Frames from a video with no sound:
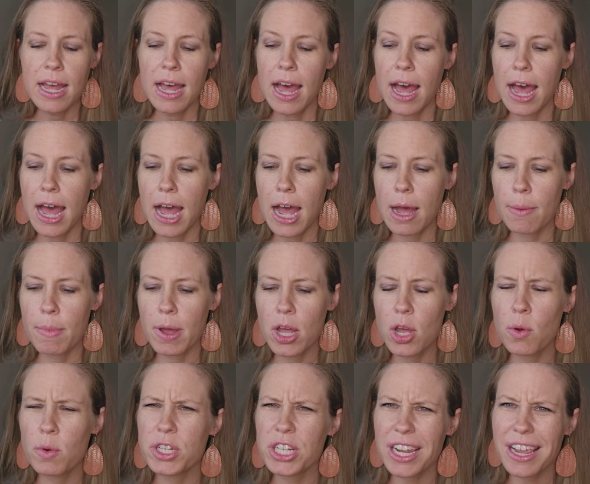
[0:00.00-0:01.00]
um,
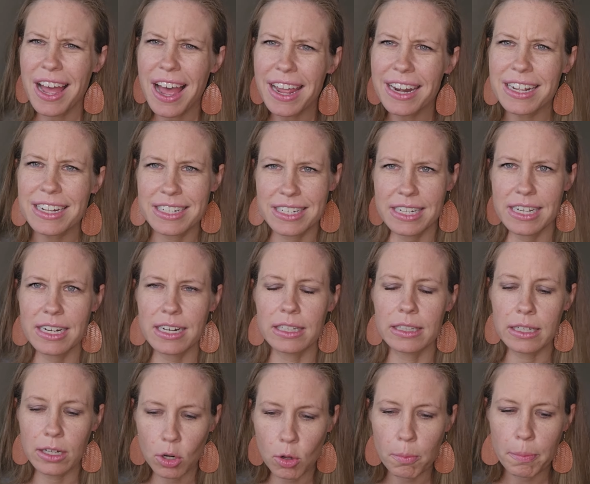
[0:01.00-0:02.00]
which I kind of did a
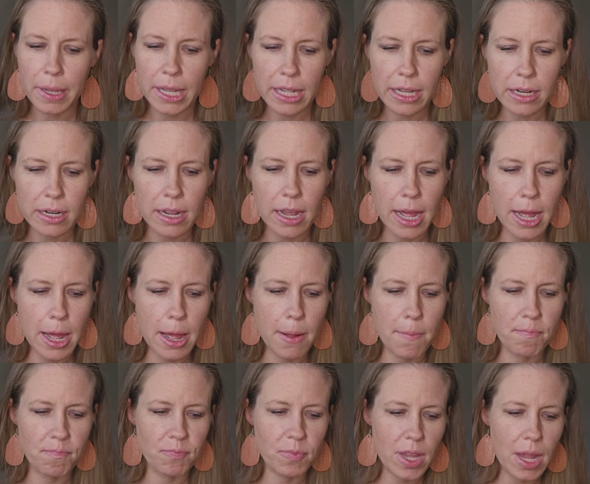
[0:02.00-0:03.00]
little bit, um,
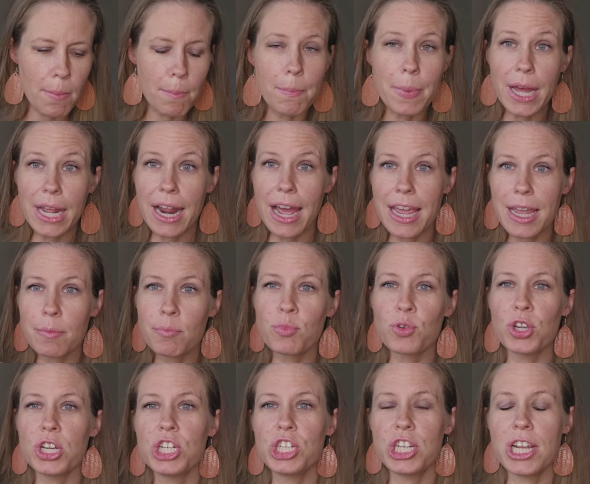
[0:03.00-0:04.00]
but I
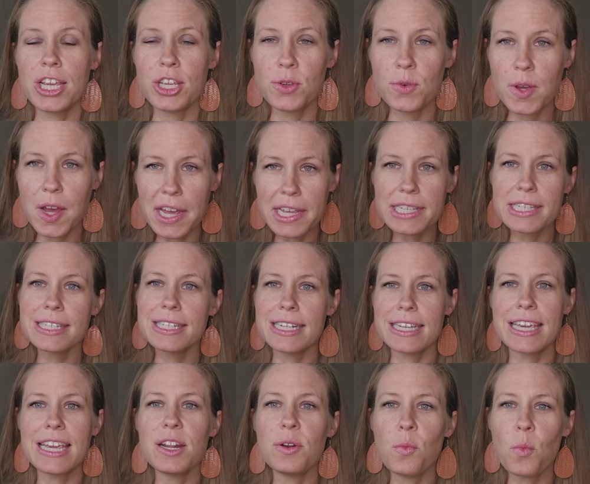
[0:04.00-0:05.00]
appreciate you guys
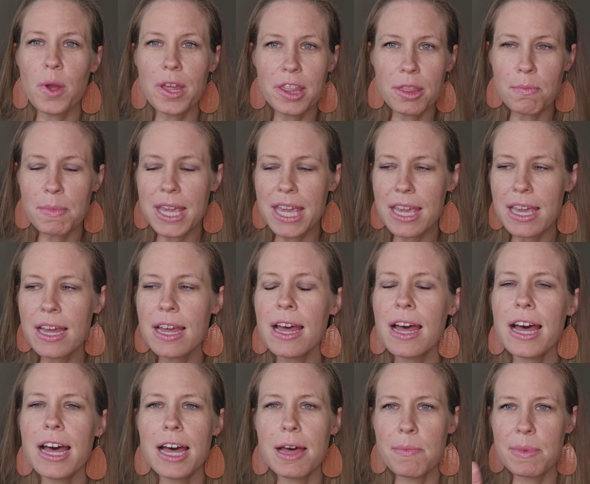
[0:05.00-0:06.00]
sticking with me
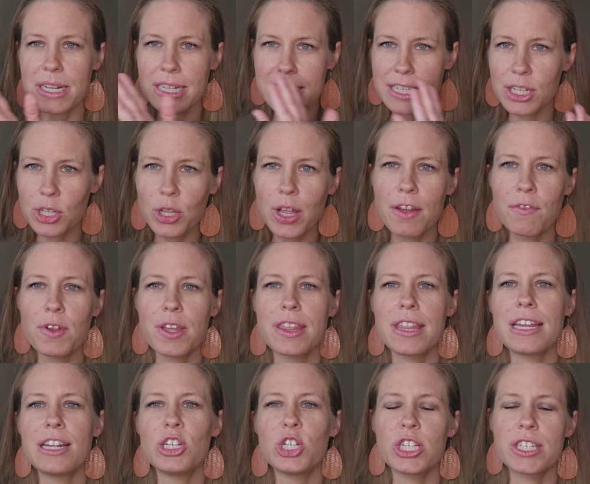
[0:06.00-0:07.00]
um, until
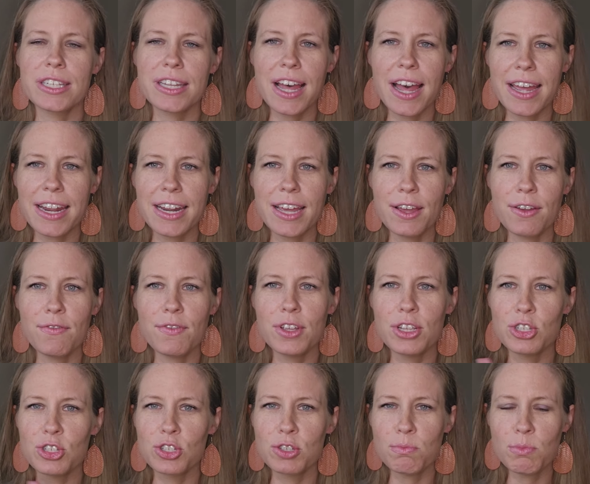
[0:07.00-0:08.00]
everything just kind of
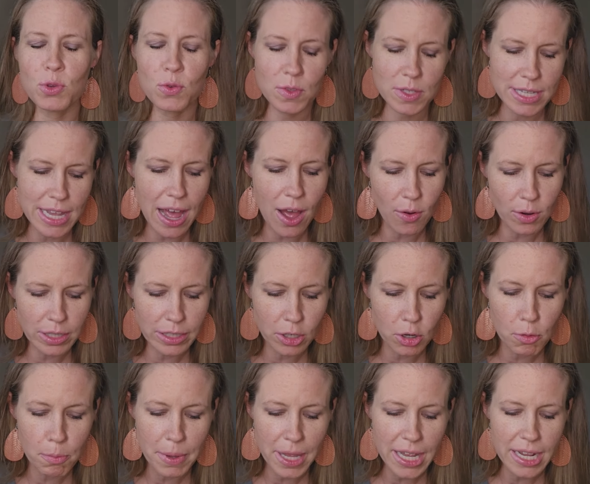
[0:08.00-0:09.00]
smooths out a
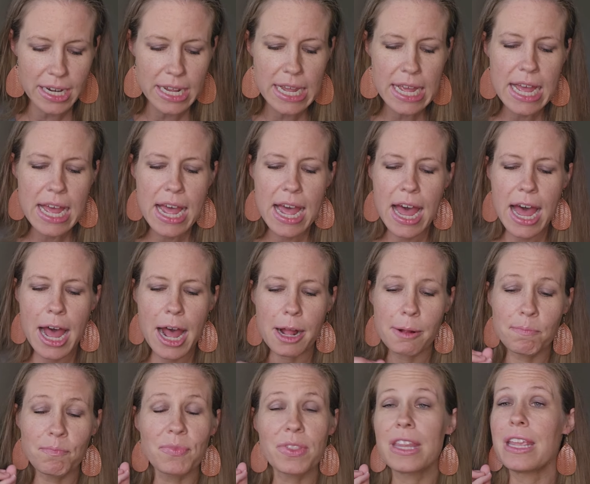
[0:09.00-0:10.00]
little bit.
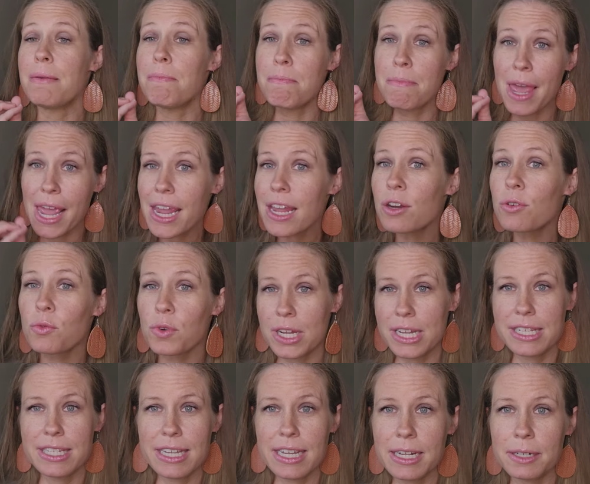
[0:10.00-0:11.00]
Um, the main
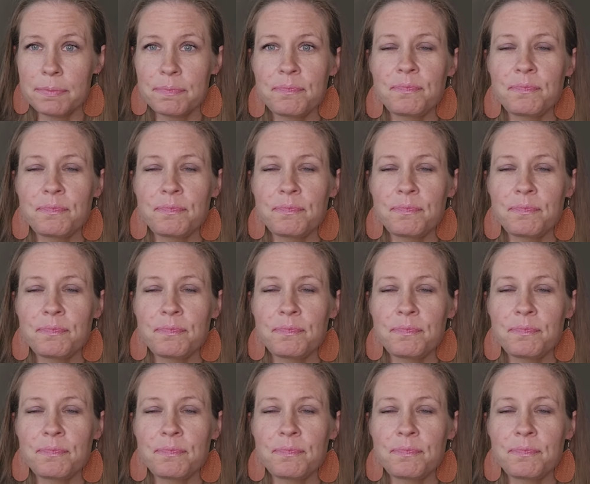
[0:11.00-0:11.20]
reason